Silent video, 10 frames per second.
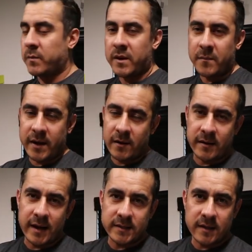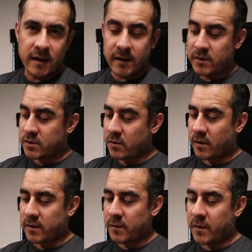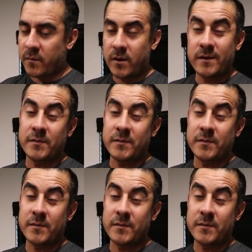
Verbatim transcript: maybe by her next log, she'll grow a little bit more,